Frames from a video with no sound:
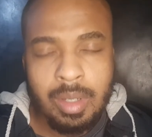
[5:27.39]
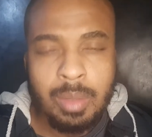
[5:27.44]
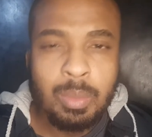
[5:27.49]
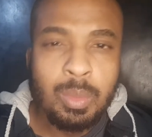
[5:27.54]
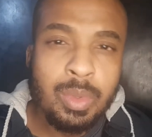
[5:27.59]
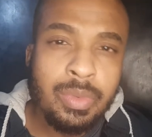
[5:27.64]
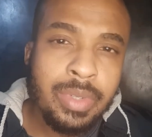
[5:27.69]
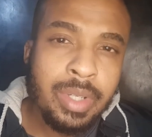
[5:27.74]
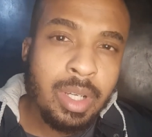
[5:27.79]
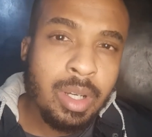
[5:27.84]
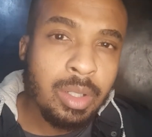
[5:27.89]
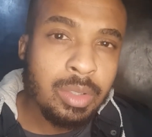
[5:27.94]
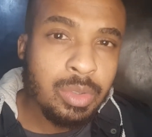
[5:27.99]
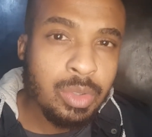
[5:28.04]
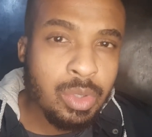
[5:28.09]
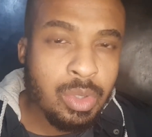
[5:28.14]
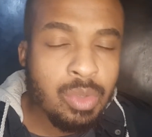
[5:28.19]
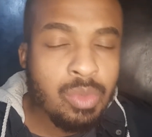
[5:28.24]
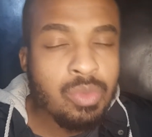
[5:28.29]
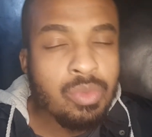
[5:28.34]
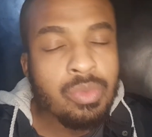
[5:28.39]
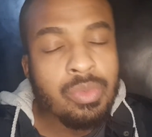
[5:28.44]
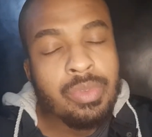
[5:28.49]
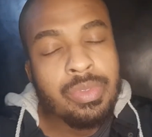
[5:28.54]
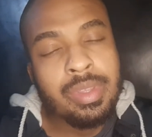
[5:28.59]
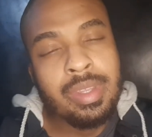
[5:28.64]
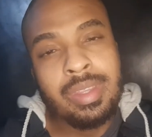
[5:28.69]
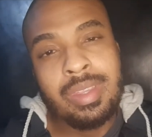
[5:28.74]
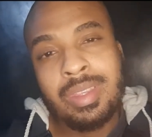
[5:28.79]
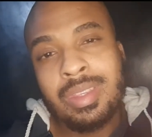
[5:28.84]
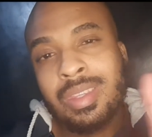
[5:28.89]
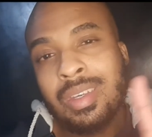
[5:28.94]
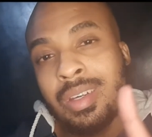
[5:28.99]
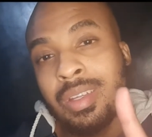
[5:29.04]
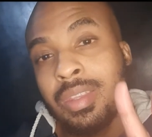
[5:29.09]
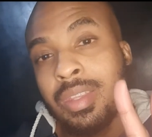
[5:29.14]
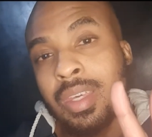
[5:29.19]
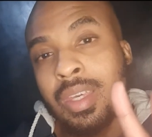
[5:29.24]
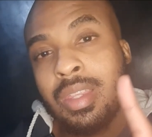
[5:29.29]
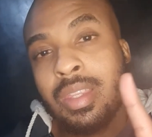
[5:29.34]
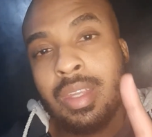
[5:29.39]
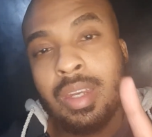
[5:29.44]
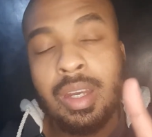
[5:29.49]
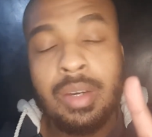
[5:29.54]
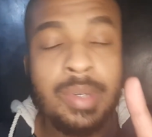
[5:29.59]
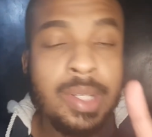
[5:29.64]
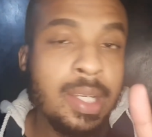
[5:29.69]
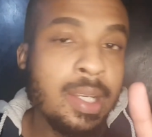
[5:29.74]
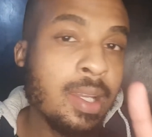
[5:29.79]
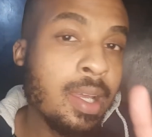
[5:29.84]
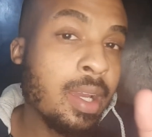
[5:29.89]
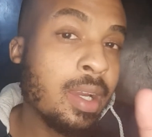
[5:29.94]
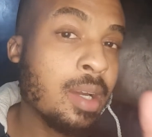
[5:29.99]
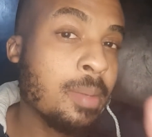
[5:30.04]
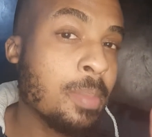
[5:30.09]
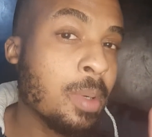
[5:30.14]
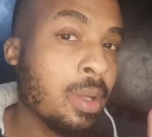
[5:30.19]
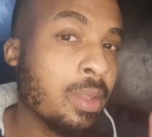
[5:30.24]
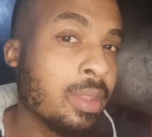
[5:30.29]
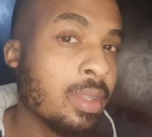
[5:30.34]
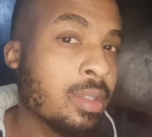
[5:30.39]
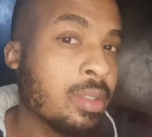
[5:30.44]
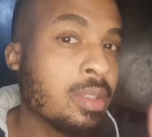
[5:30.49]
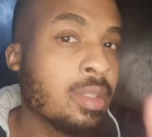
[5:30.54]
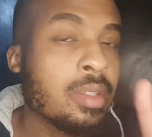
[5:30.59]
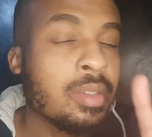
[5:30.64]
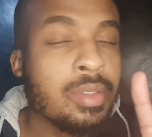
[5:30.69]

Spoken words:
Moving on to the third thing that I really like about this